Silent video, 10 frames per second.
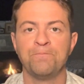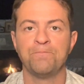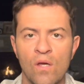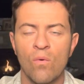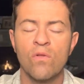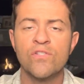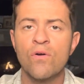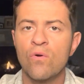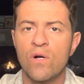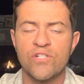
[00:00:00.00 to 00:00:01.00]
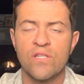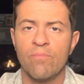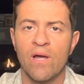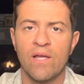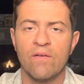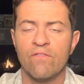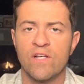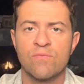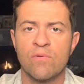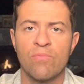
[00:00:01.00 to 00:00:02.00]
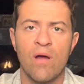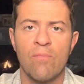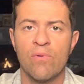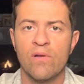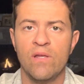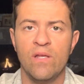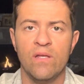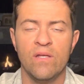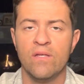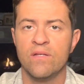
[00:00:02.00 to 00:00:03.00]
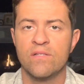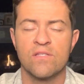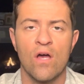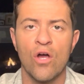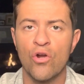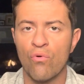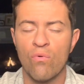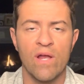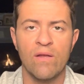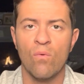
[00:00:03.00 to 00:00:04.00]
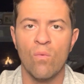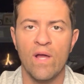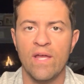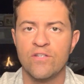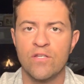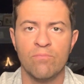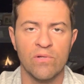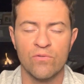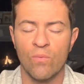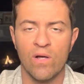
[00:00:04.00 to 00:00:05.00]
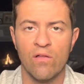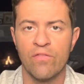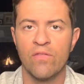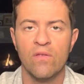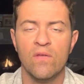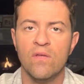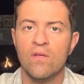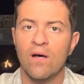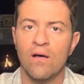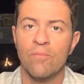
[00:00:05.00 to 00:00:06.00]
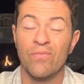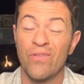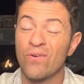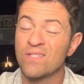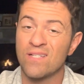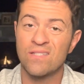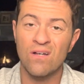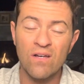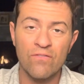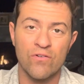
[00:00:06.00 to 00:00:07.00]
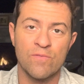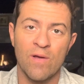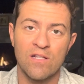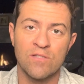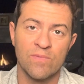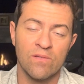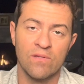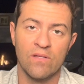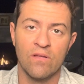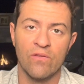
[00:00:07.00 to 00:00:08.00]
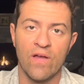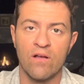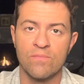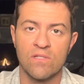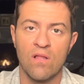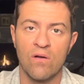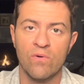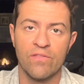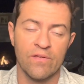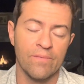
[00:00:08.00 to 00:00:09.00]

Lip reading: Well, there's no question that buying an investment property is a great way to build wealth. There is a ton of responsibility, though, that comes along with it.